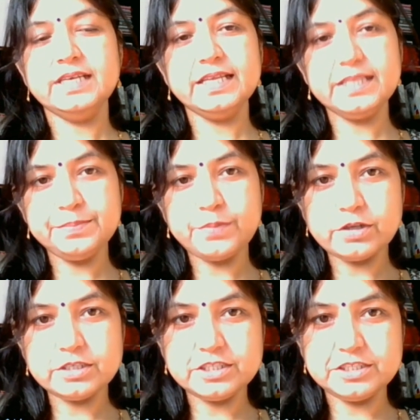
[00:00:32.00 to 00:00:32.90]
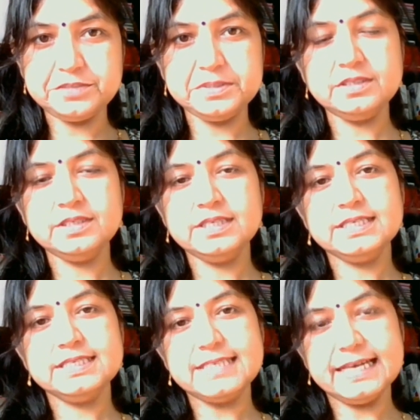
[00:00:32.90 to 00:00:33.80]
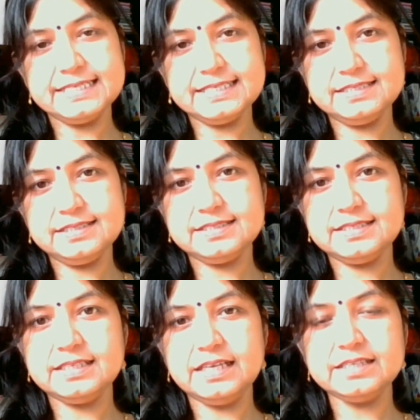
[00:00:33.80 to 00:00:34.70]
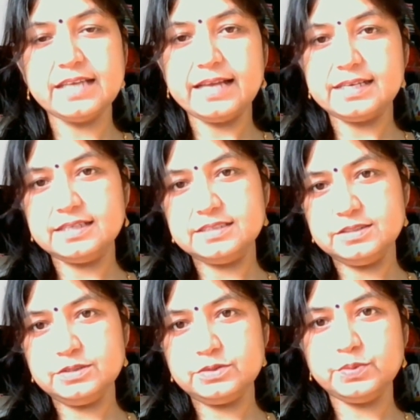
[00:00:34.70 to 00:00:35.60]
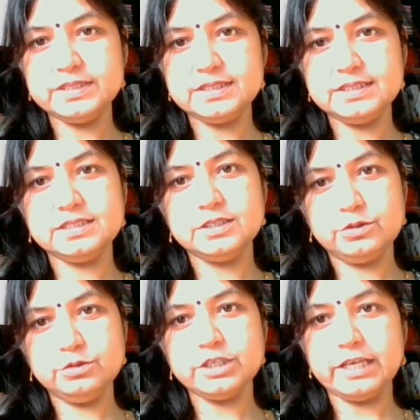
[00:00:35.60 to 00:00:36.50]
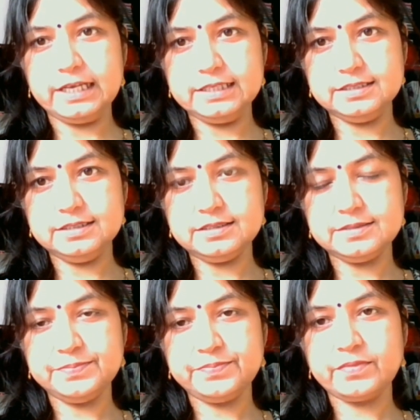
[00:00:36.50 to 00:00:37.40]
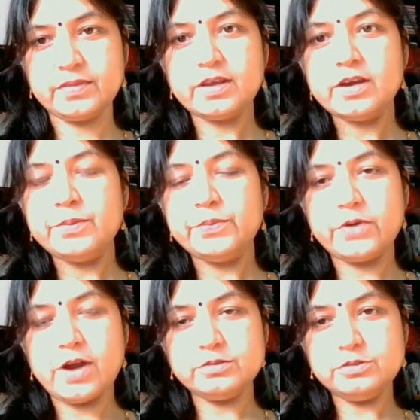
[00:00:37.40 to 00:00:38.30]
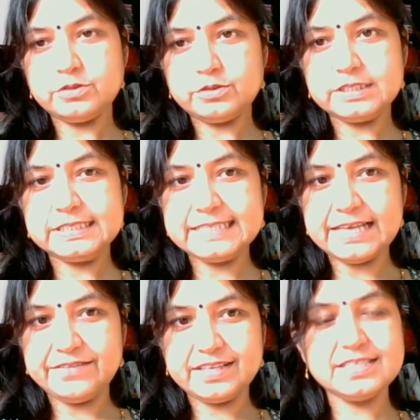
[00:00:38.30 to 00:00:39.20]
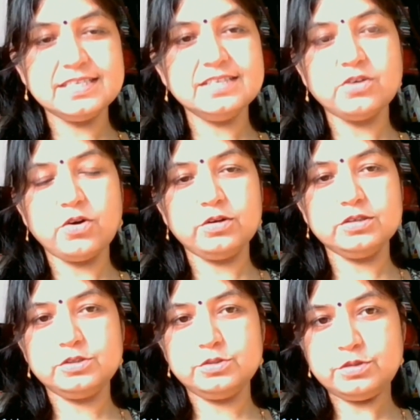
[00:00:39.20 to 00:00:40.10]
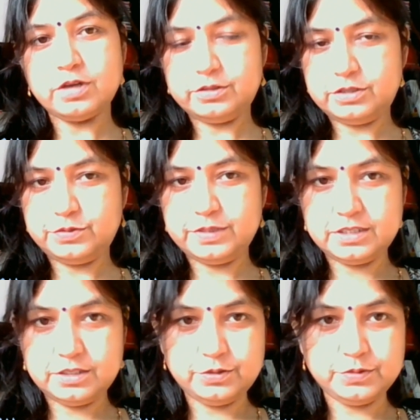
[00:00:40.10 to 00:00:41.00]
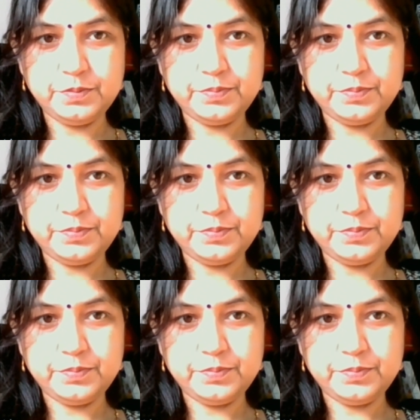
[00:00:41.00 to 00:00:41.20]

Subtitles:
In the important judgment titled Satyendered and Others versus SAROJ and Others, pronounced on 17th August 2022,